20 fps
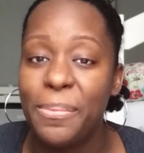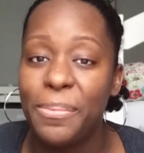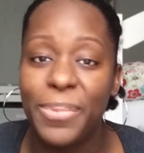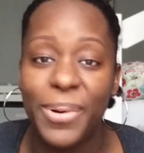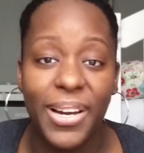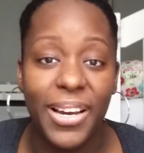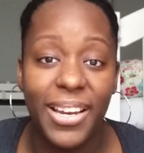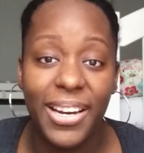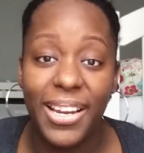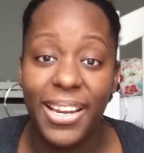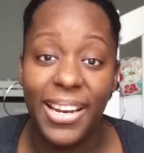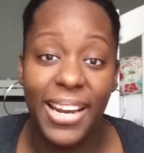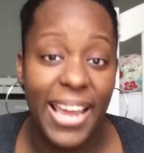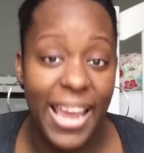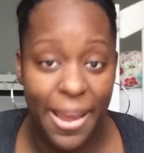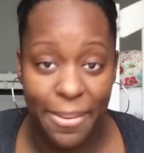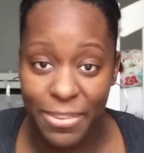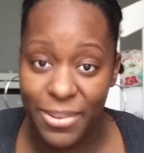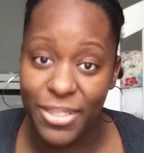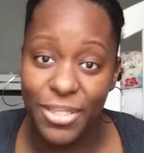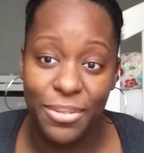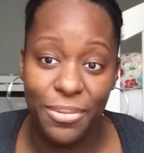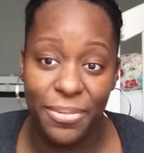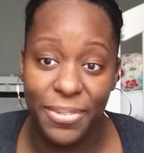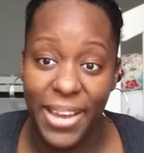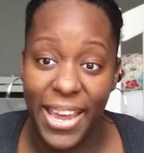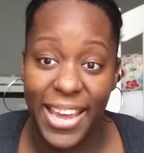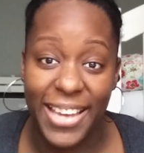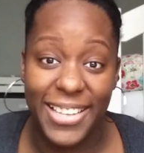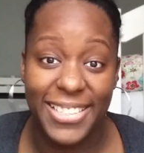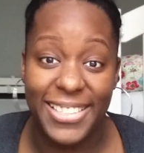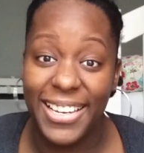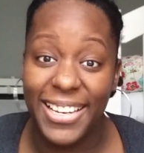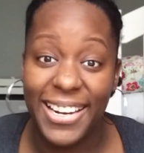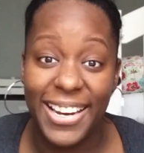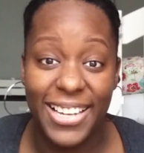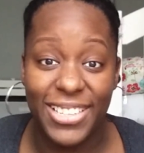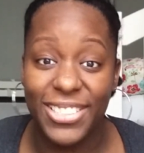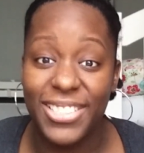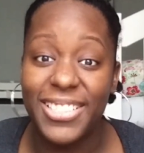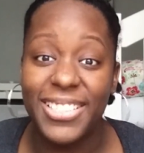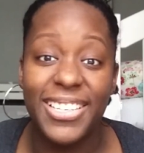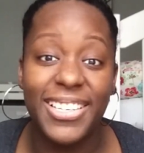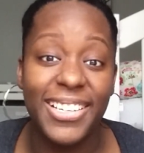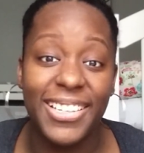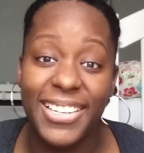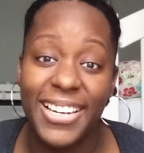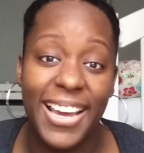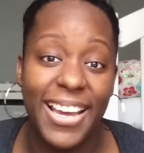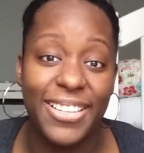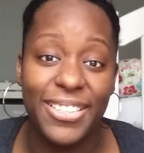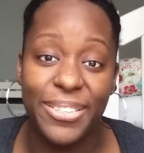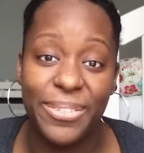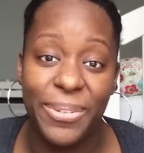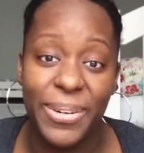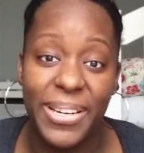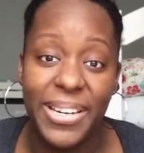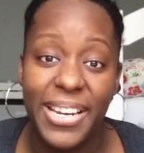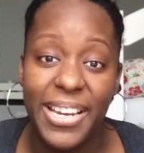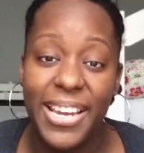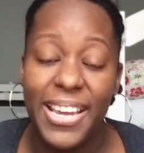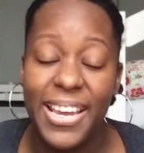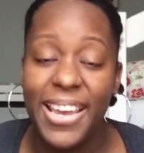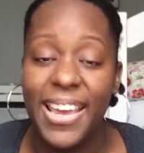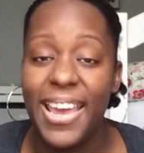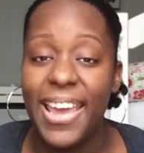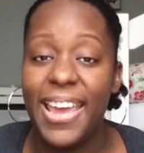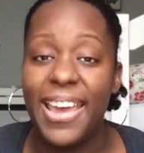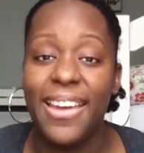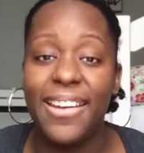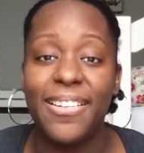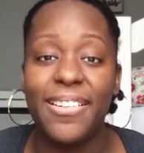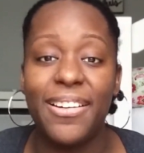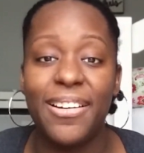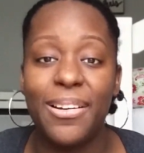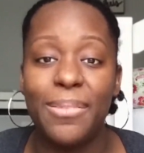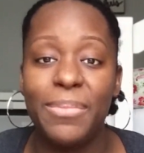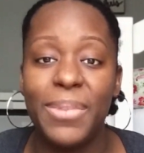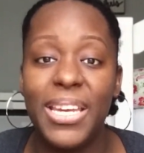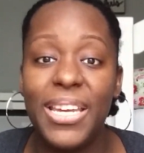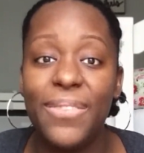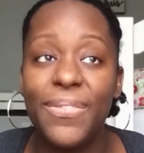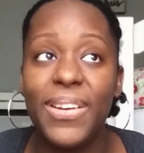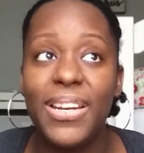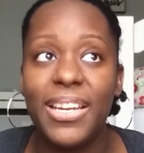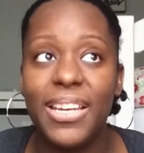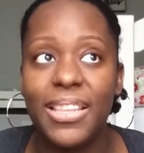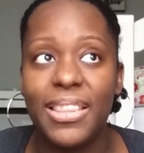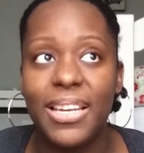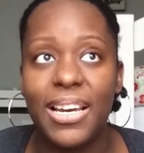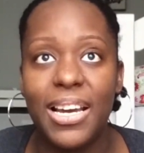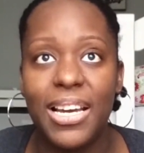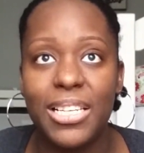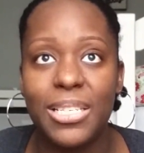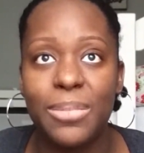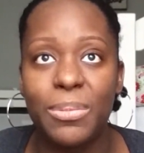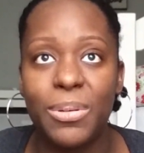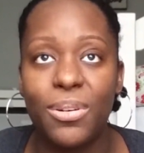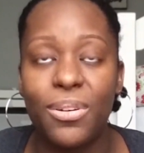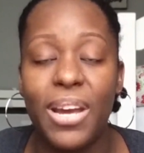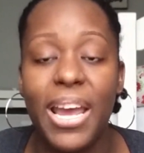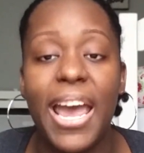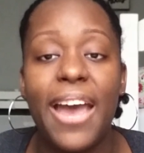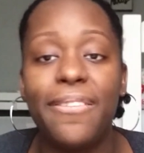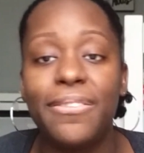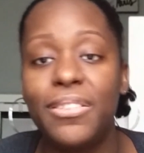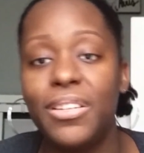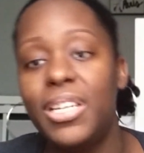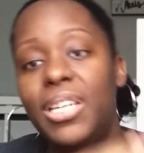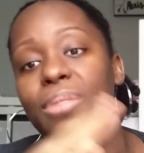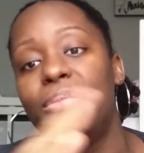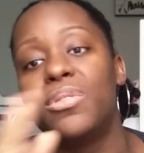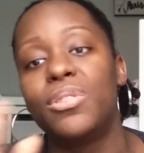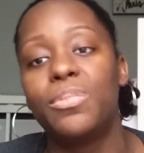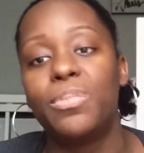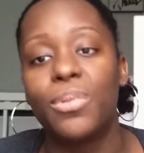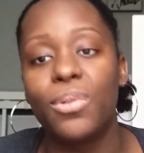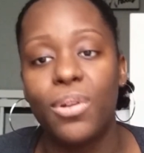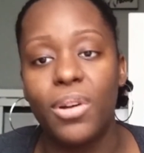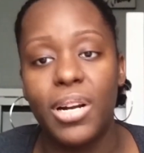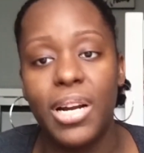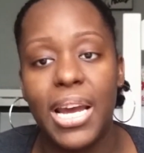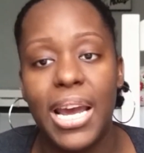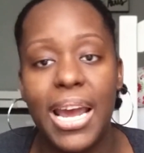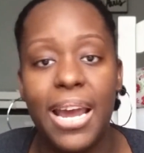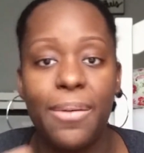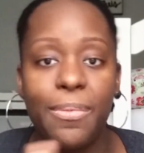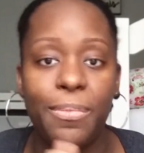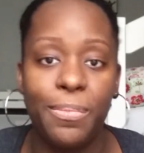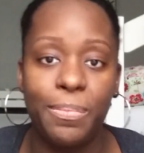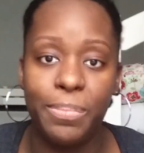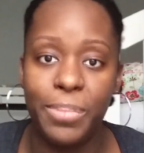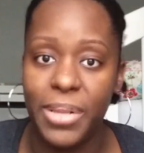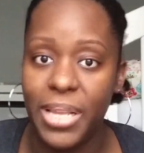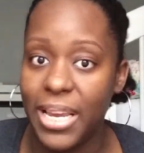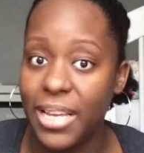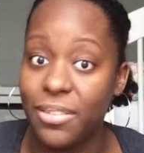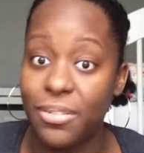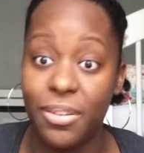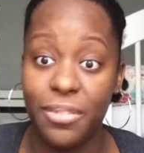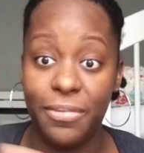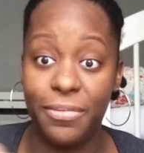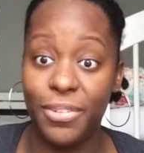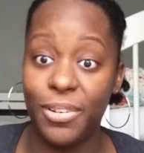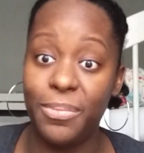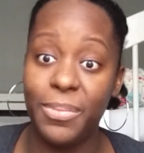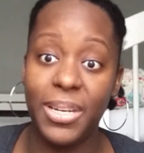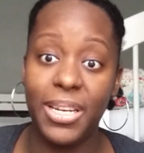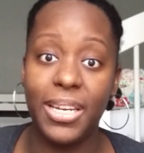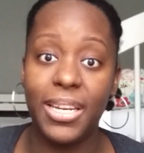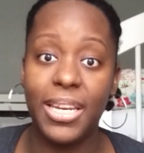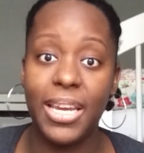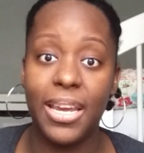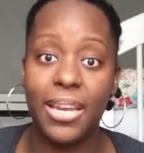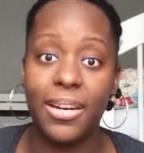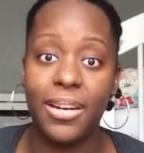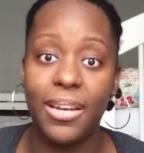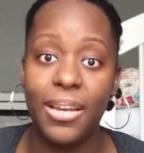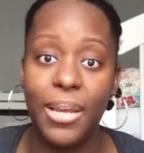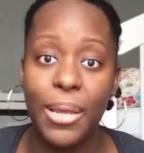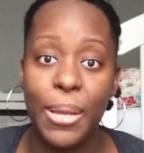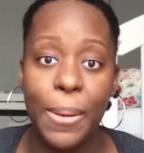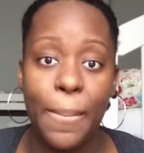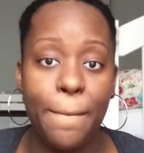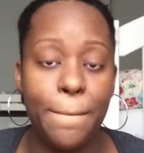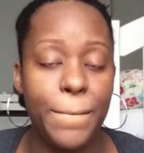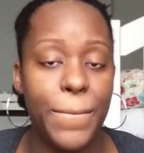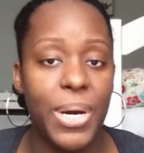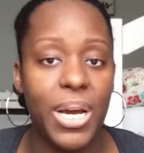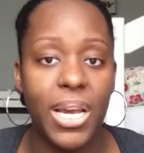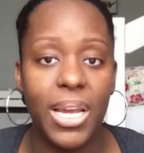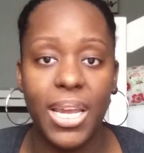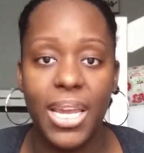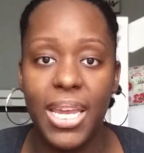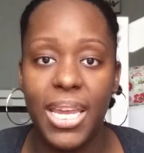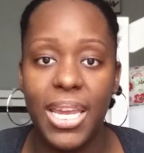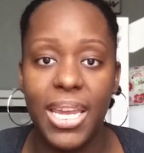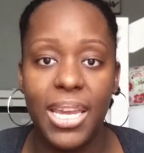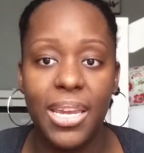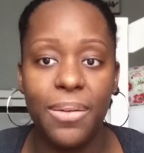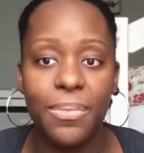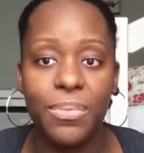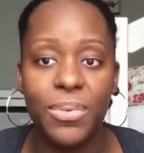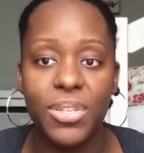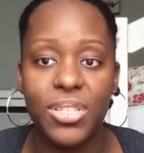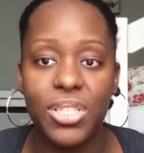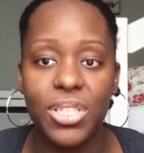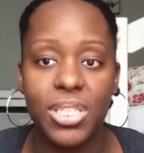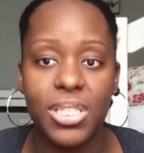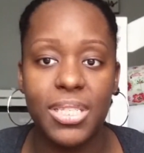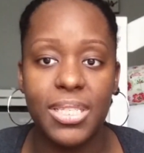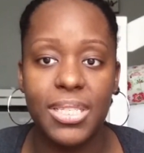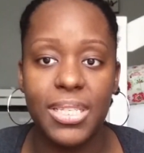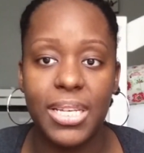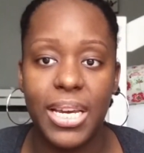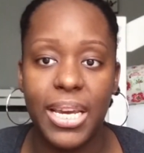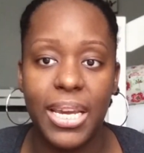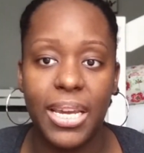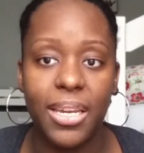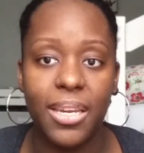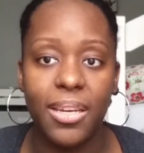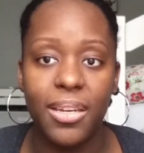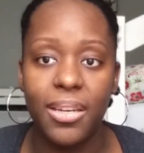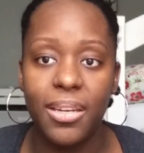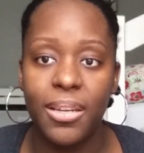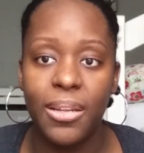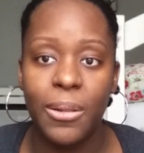but it happened too fast, and I just could not do it. And even in the hospital after he was born, I planned on filming again, but he was just like,